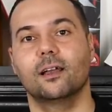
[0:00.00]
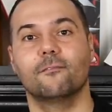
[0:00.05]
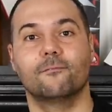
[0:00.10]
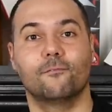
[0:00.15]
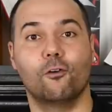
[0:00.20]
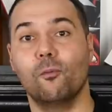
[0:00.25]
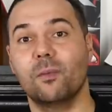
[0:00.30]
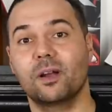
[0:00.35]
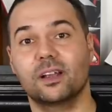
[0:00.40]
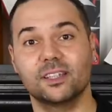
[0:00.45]

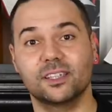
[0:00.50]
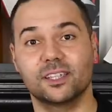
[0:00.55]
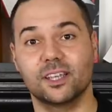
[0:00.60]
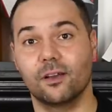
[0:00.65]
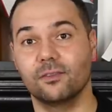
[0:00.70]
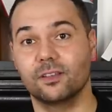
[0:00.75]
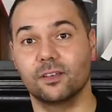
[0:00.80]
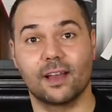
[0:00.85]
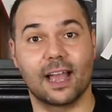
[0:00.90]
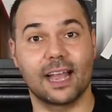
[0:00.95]
former
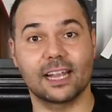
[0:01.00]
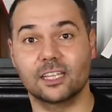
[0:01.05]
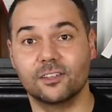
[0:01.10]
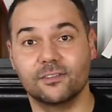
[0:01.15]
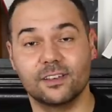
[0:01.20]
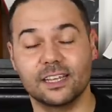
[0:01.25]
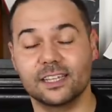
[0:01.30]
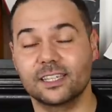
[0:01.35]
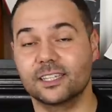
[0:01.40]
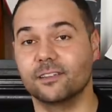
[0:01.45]
Conservative
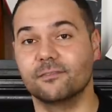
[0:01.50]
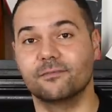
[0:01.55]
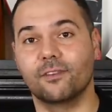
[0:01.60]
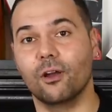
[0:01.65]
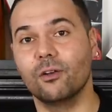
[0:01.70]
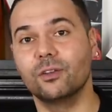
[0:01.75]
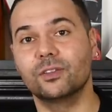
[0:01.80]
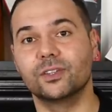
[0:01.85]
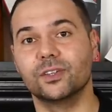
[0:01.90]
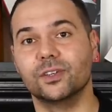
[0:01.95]
activists and
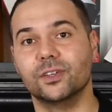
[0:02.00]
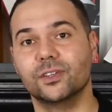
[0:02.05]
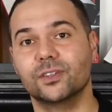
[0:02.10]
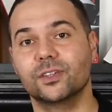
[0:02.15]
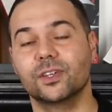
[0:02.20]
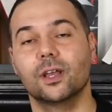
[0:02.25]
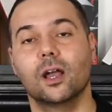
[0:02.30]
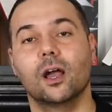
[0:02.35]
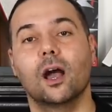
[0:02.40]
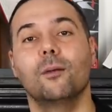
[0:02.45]
voters,